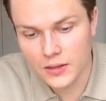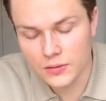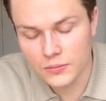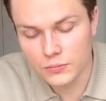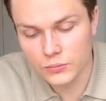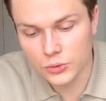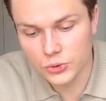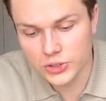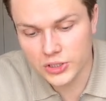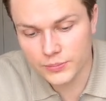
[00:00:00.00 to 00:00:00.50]

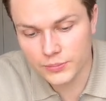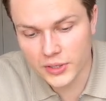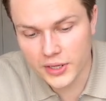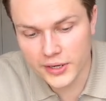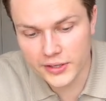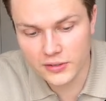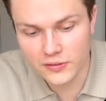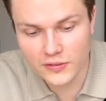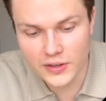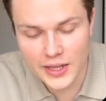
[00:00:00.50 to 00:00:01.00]

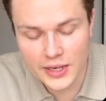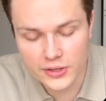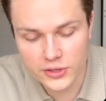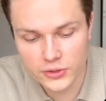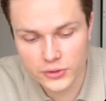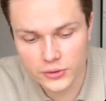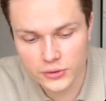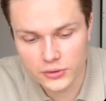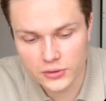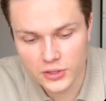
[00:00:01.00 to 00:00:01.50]
multiply the
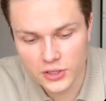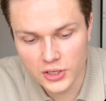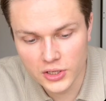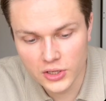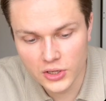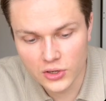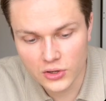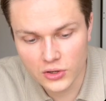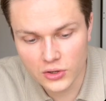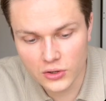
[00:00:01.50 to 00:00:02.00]
value
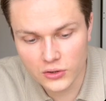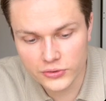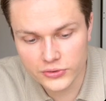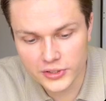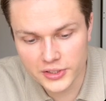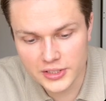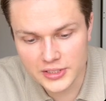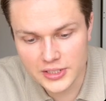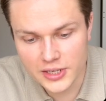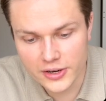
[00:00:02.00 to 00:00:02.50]
of the
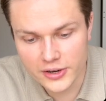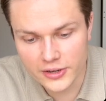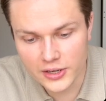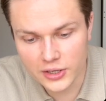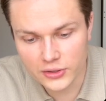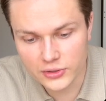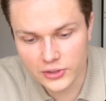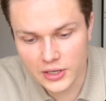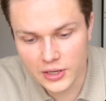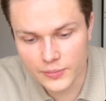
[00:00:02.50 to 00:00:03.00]
desired
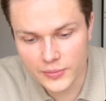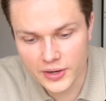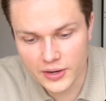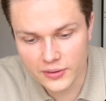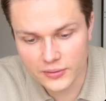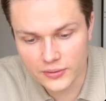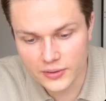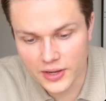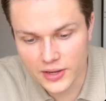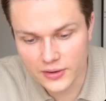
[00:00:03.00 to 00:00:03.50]
outcome
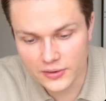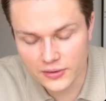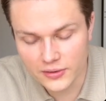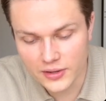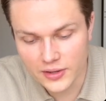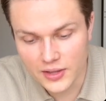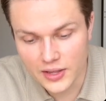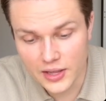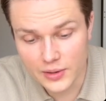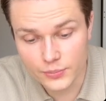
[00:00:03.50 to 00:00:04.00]

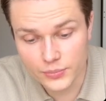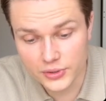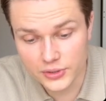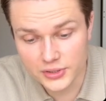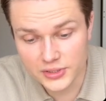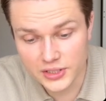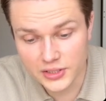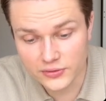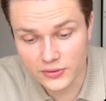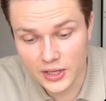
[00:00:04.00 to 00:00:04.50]
and
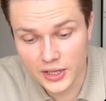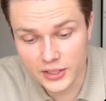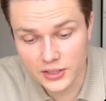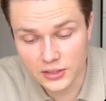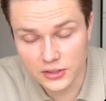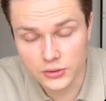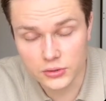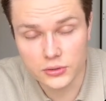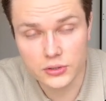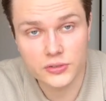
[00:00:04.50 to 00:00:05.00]
perceived
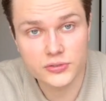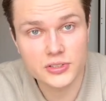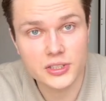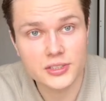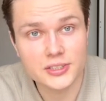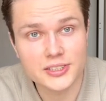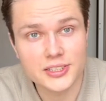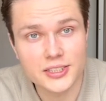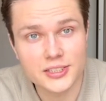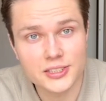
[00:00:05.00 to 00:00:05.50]
likelihood of
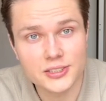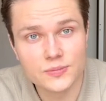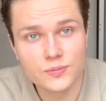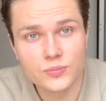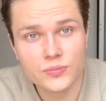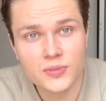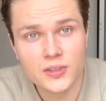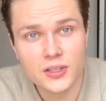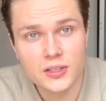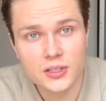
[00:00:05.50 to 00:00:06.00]
success.
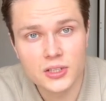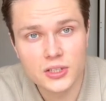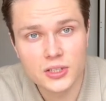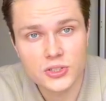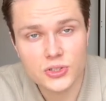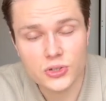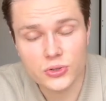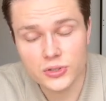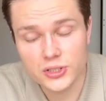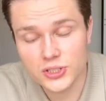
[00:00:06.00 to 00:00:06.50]

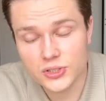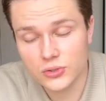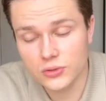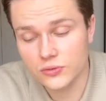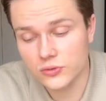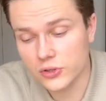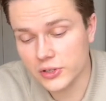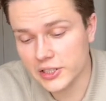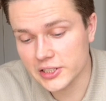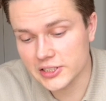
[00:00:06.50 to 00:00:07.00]
So this could,
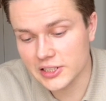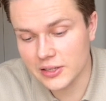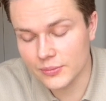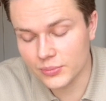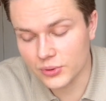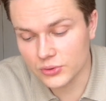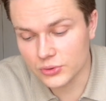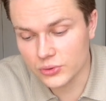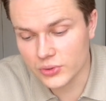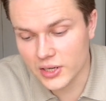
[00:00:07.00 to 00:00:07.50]
for
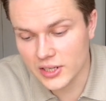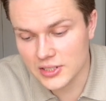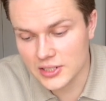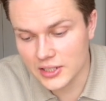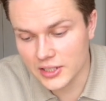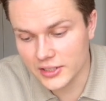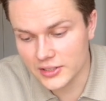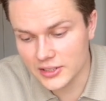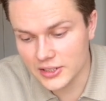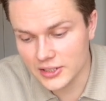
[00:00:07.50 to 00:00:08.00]
example,
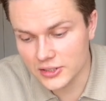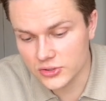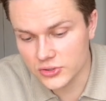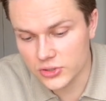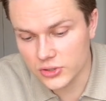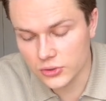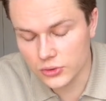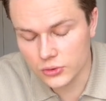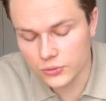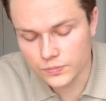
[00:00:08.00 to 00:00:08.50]
translate
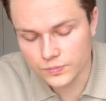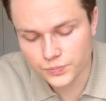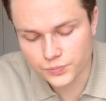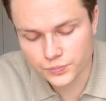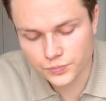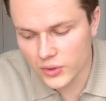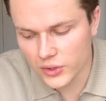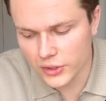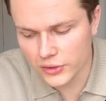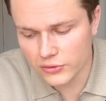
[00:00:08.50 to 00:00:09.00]
into
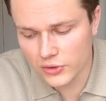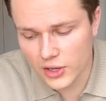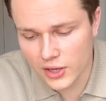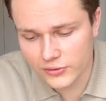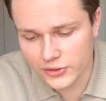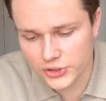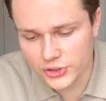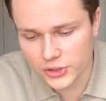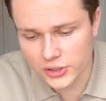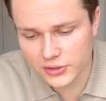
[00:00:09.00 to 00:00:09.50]
if you have
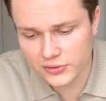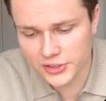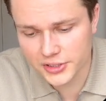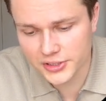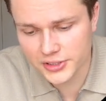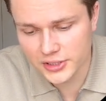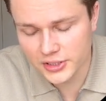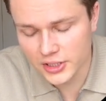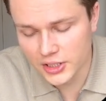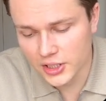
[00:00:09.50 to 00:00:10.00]
a
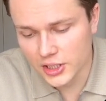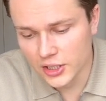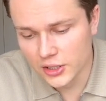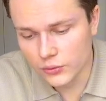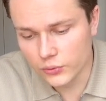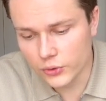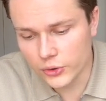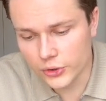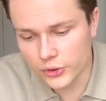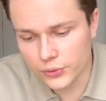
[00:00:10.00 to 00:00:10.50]
service
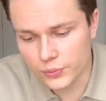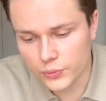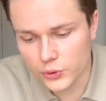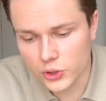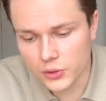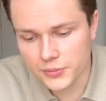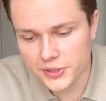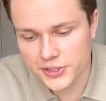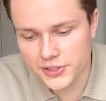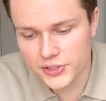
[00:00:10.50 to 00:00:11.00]
where you
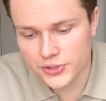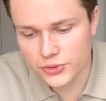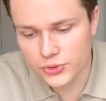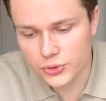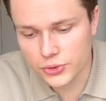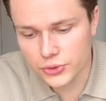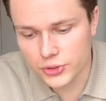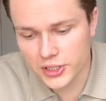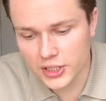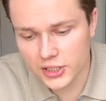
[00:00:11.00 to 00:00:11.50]
promise
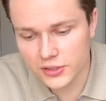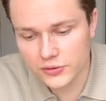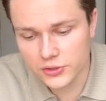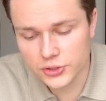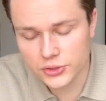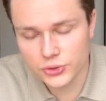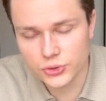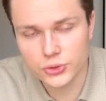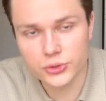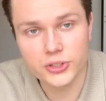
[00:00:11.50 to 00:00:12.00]
to deliver
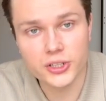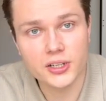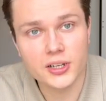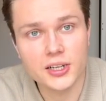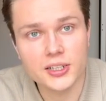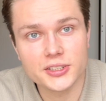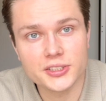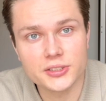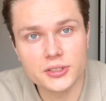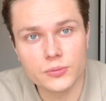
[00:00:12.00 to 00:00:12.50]
to the
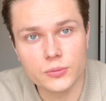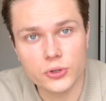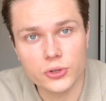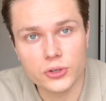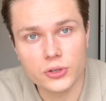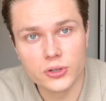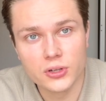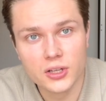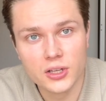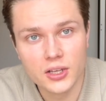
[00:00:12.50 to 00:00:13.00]

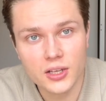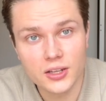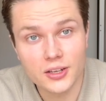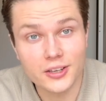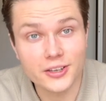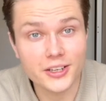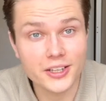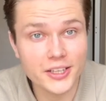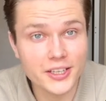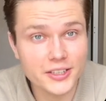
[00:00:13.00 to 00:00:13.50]
customer
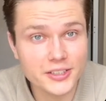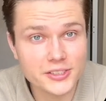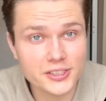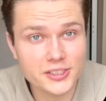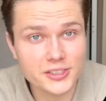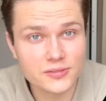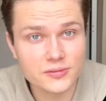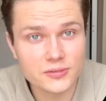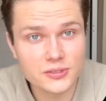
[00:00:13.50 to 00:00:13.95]
leads.